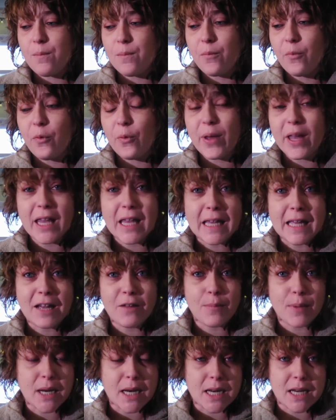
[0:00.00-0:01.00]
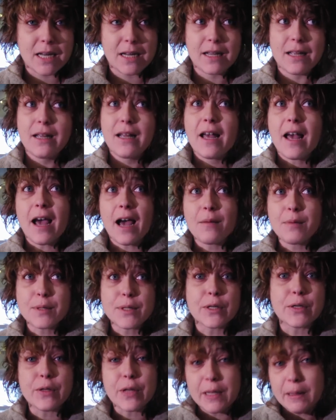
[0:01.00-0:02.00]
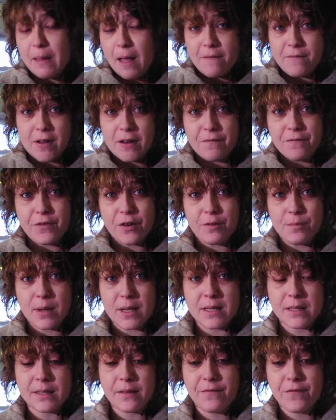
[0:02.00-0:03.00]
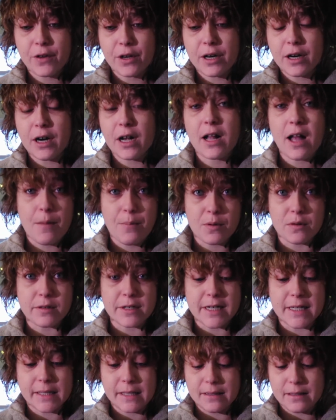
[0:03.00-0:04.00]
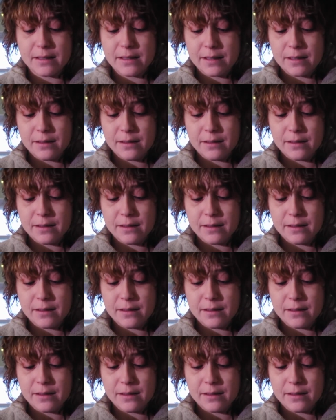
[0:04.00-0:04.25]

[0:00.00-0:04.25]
We have been absolutely loving ferments for a couple of reasons.